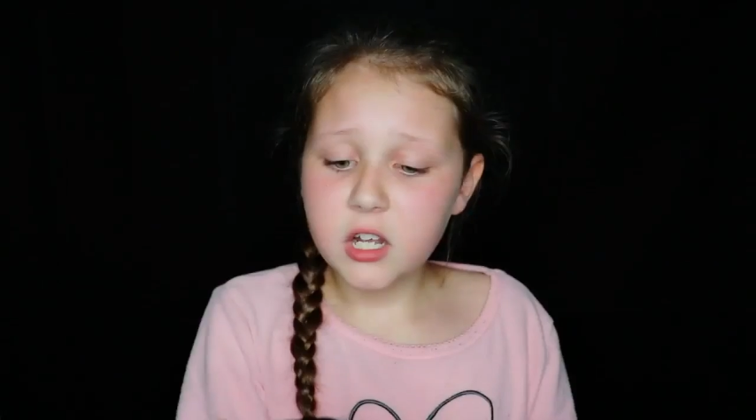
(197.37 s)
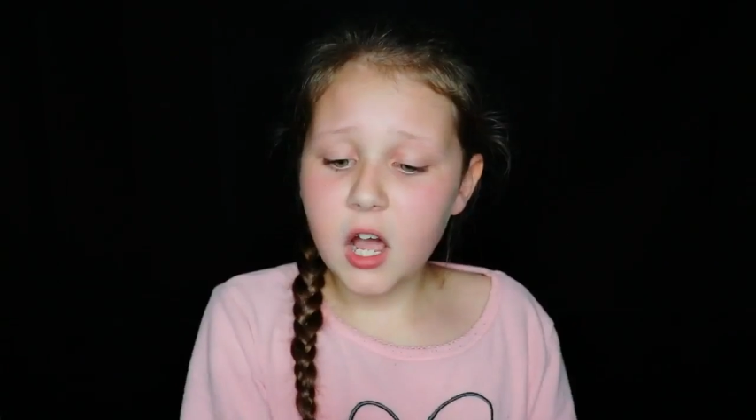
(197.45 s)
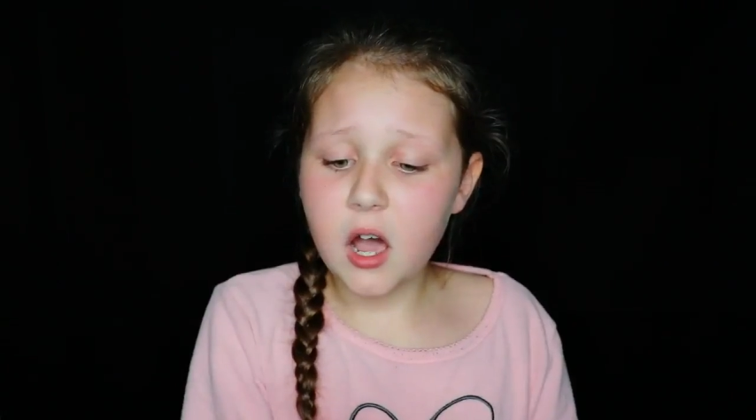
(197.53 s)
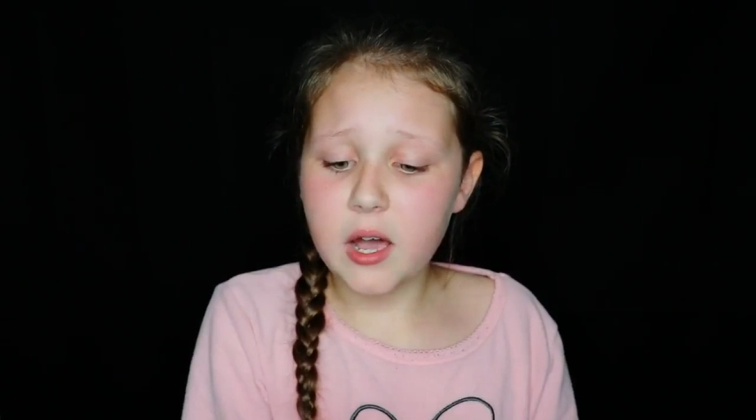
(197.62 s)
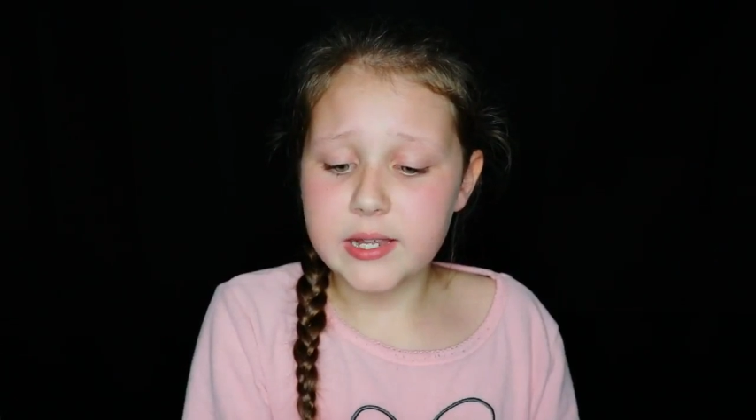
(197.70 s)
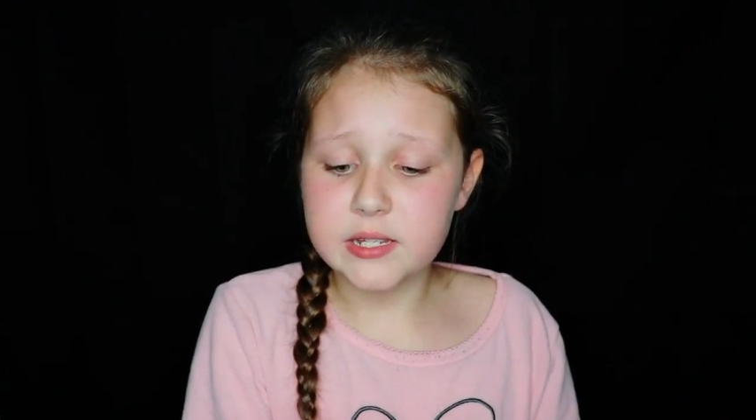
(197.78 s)

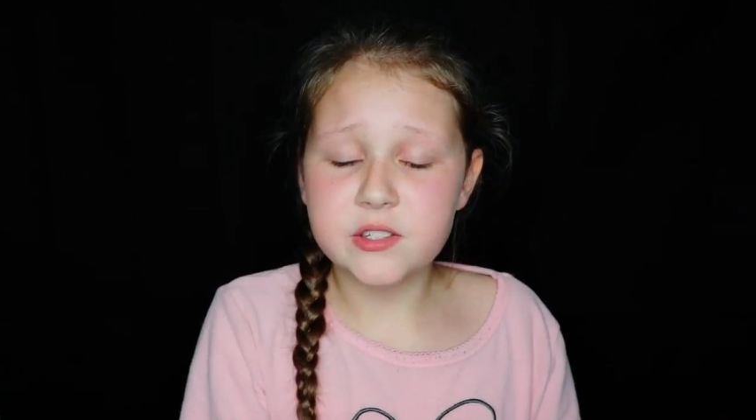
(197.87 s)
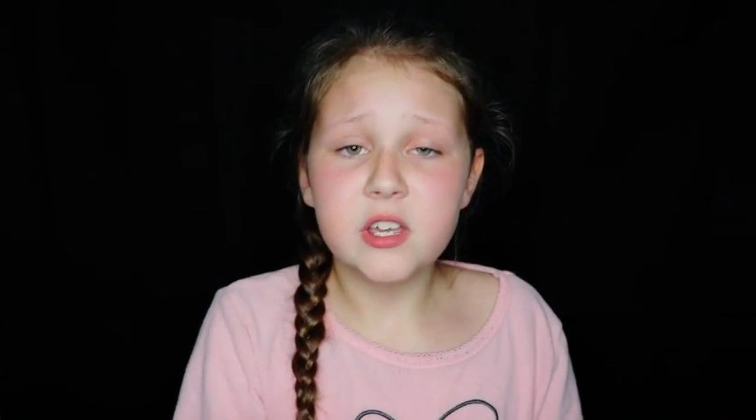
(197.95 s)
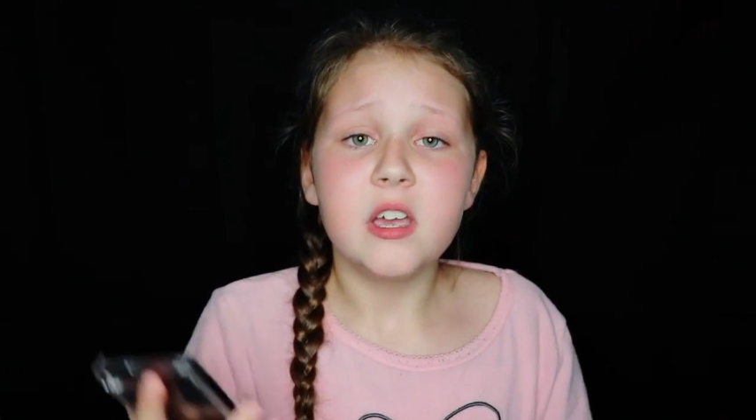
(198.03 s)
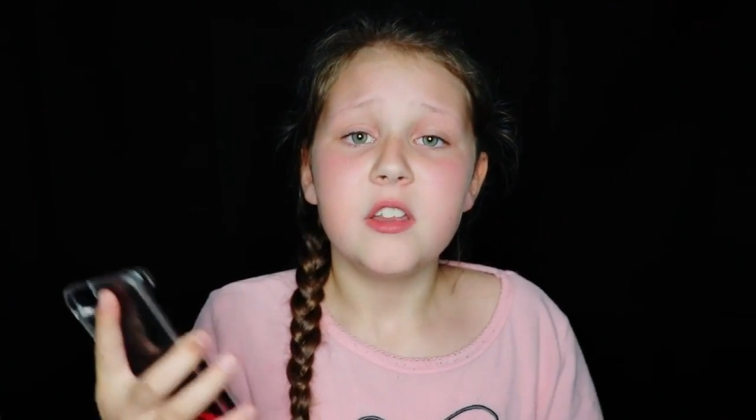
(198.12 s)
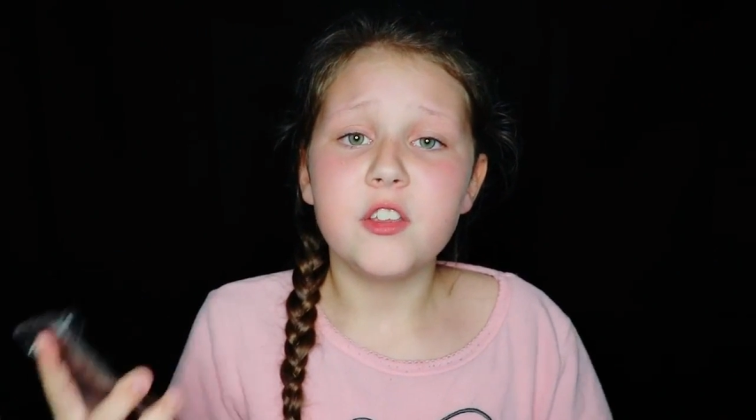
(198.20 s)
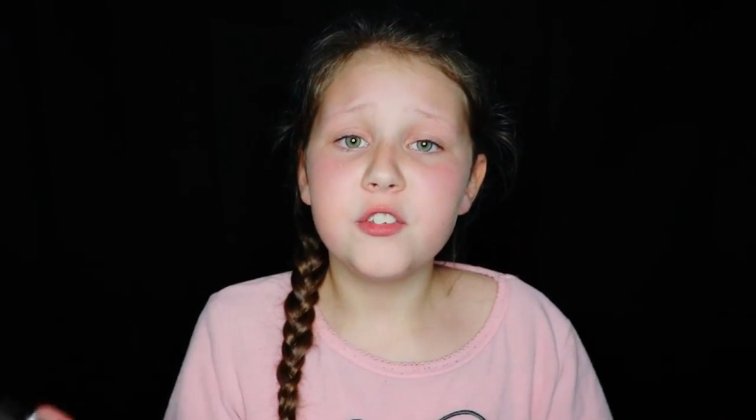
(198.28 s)
Guys,
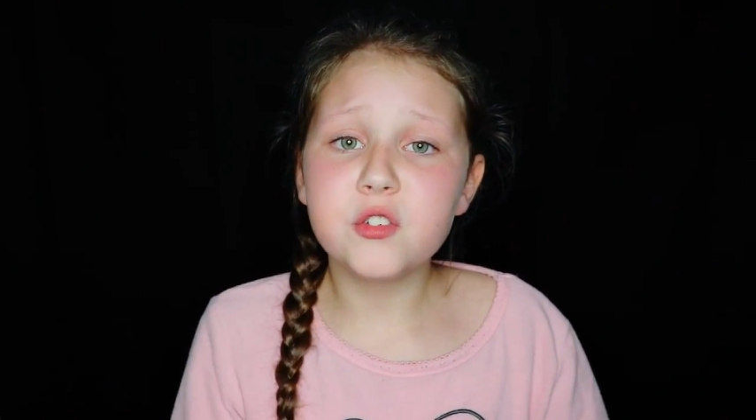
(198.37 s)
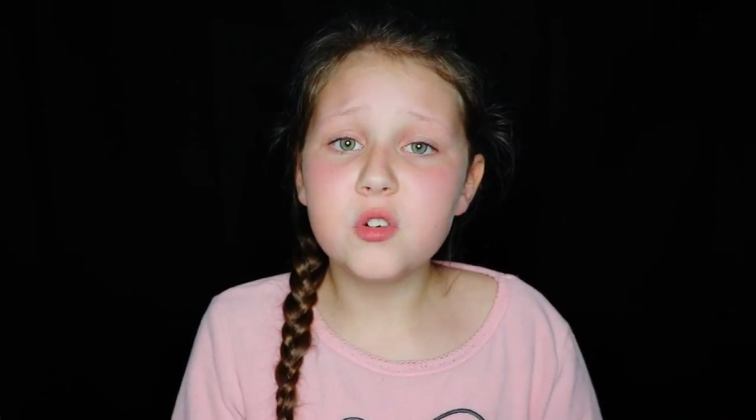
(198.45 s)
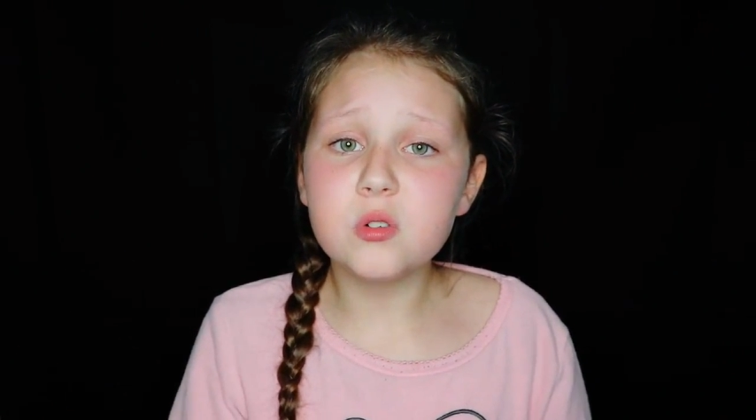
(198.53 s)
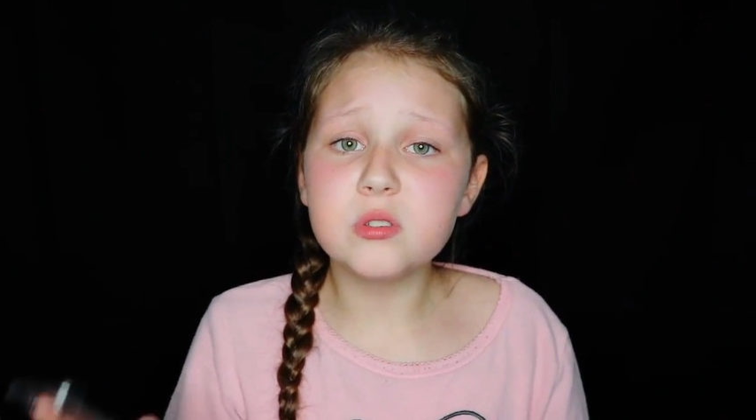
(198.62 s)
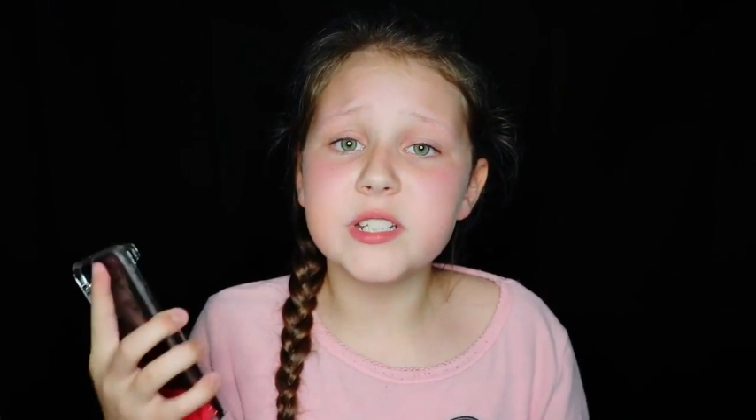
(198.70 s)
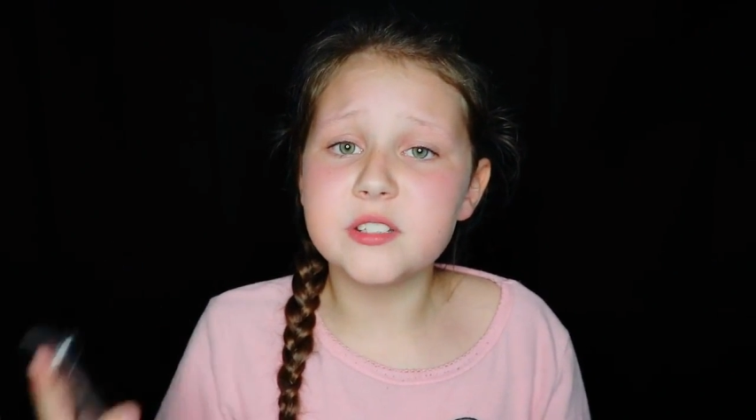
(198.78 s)
the
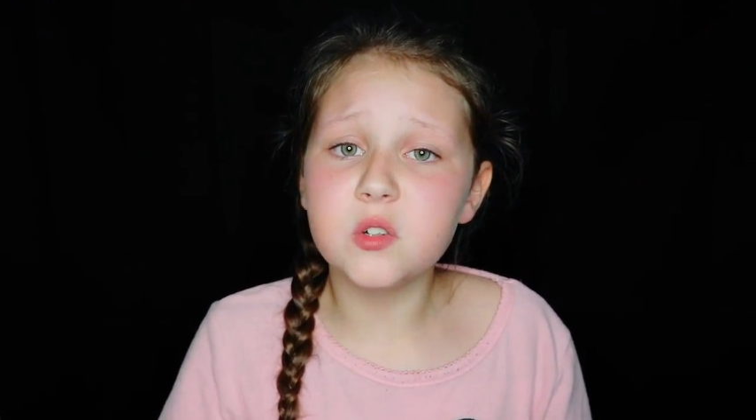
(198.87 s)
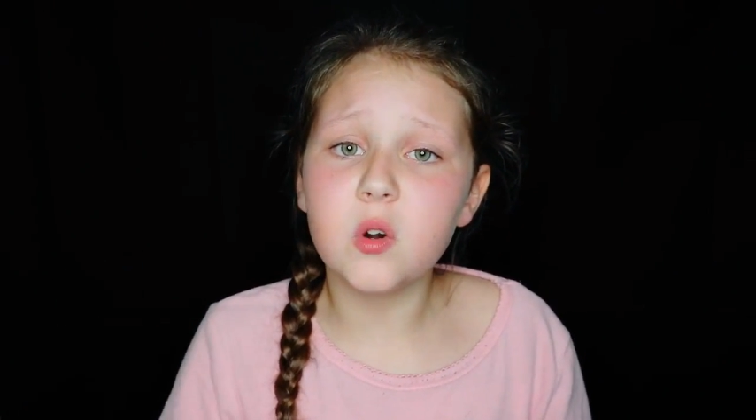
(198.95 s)
school did